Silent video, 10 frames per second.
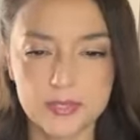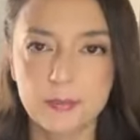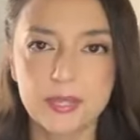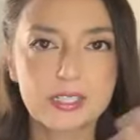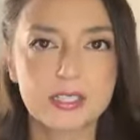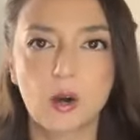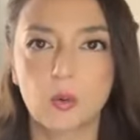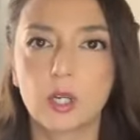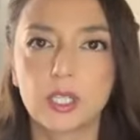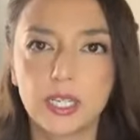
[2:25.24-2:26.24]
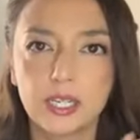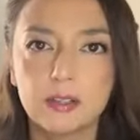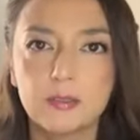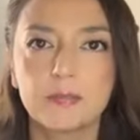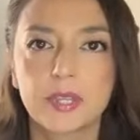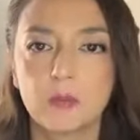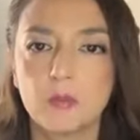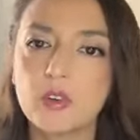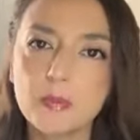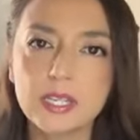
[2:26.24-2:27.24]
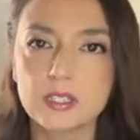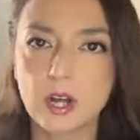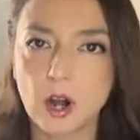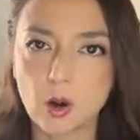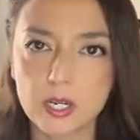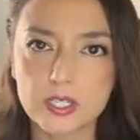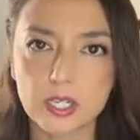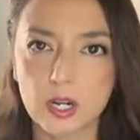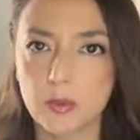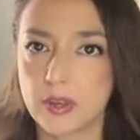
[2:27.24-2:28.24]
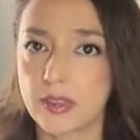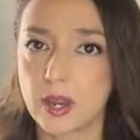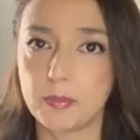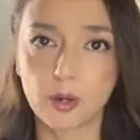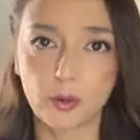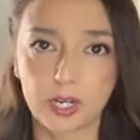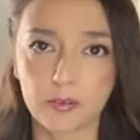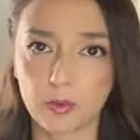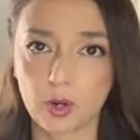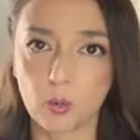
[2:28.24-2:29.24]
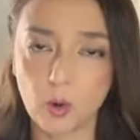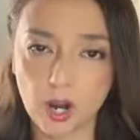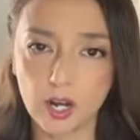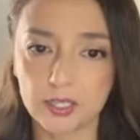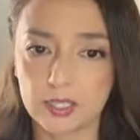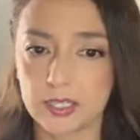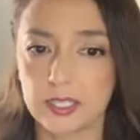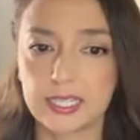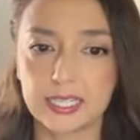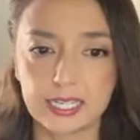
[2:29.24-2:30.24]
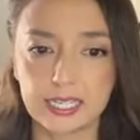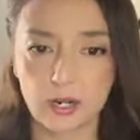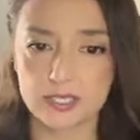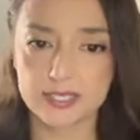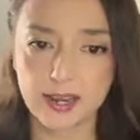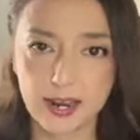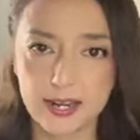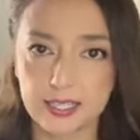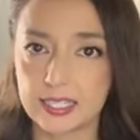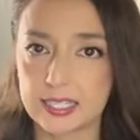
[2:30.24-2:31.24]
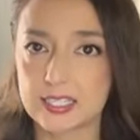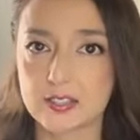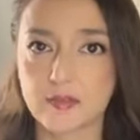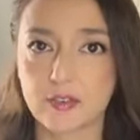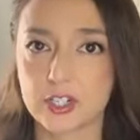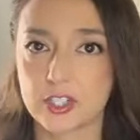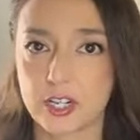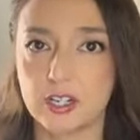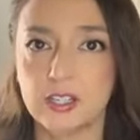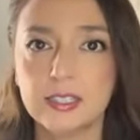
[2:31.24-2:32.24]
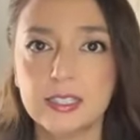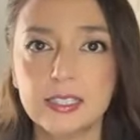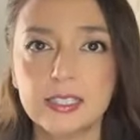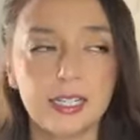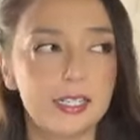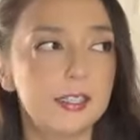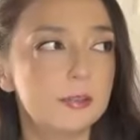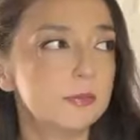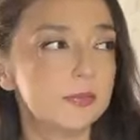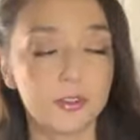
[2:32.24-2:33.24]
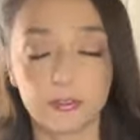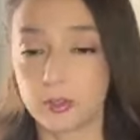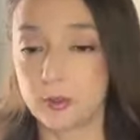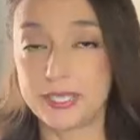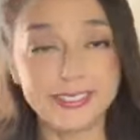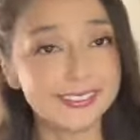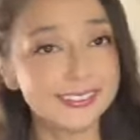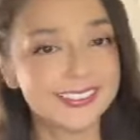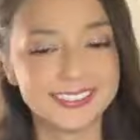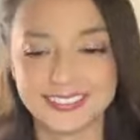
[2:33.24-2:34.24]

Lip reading: something's not working. Movement is always good, whether that be going for a walk, getting outside and getting some fresh air. For me,